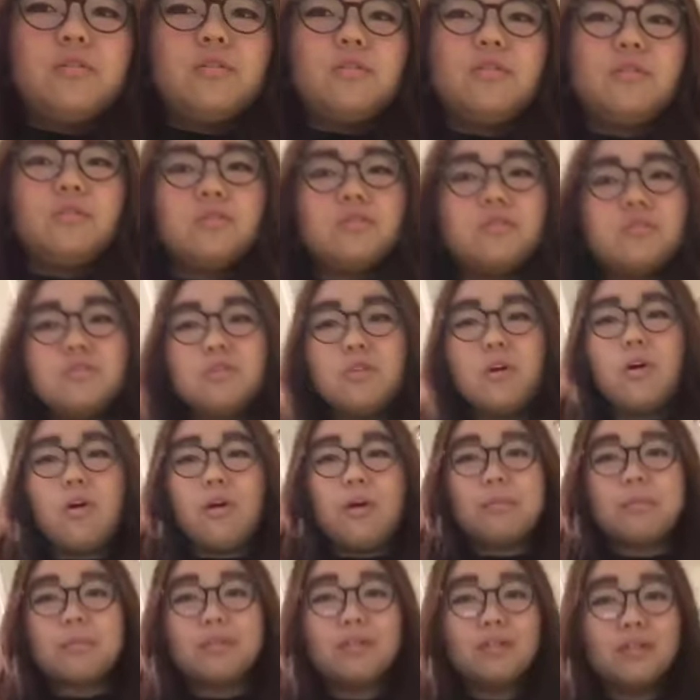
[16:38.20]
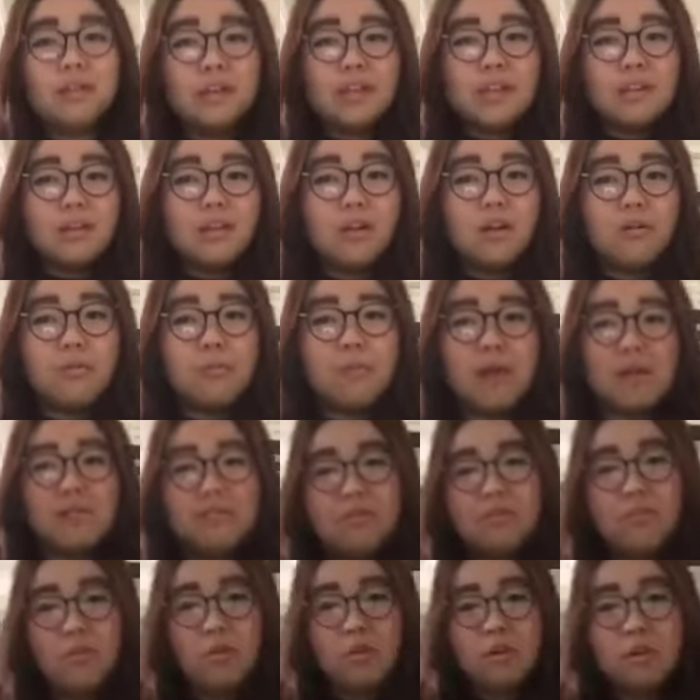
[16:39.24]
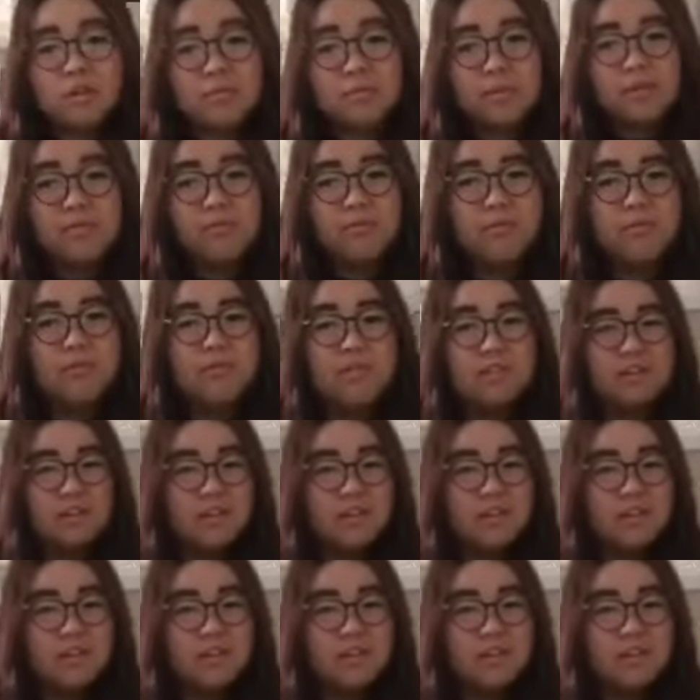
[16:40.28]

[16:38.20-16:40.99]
So I'm cleaning all my floors. My floor is